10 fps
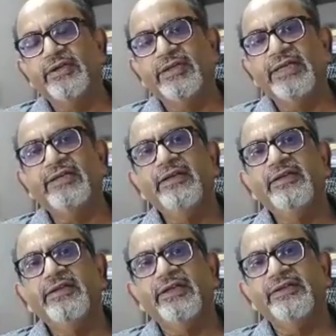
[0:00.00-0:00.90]
then
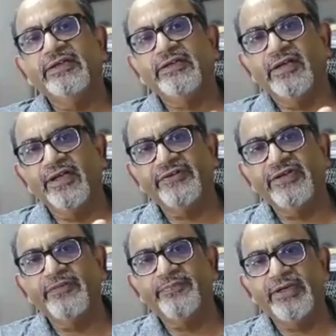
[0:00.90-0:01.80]
there is a
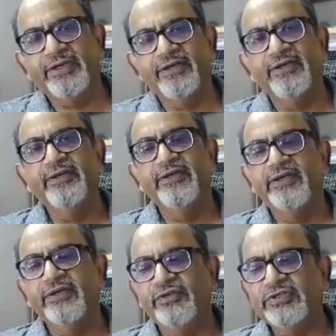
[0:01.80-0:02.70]
transient period
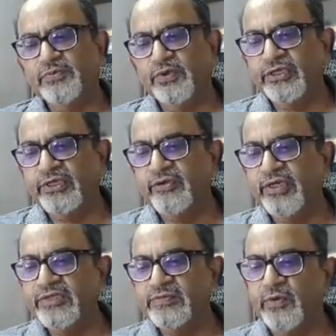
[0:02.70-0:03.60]
in which
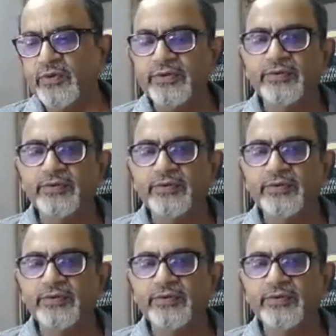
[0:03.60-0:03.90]
proteinuria is more.